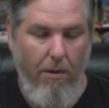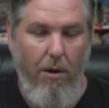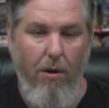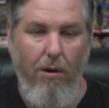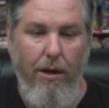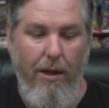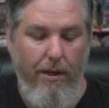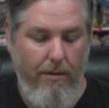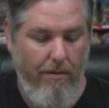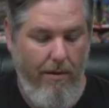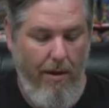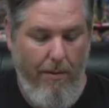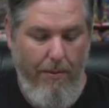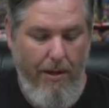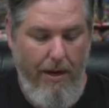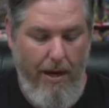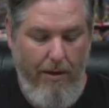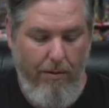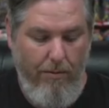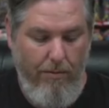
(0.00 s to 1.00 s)
to market. I
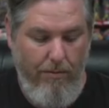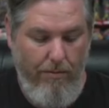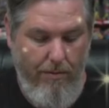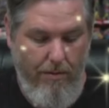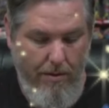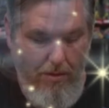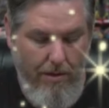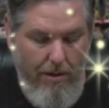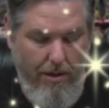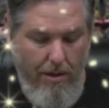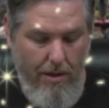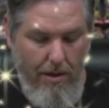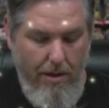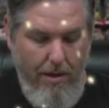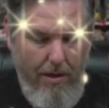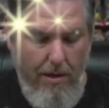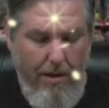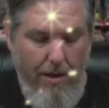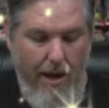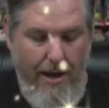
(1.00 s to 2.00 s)
mean, I don't...
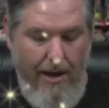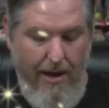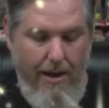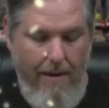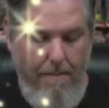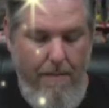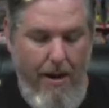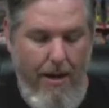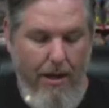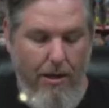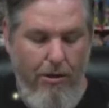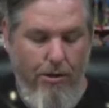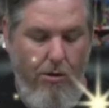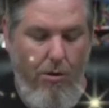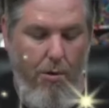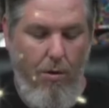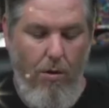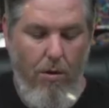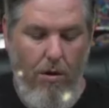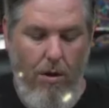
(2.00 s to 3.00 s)
Hey, Mega
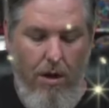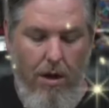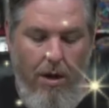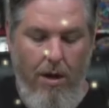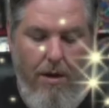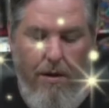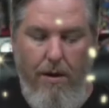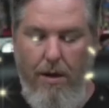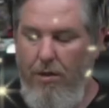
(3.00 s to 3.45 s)
Zora!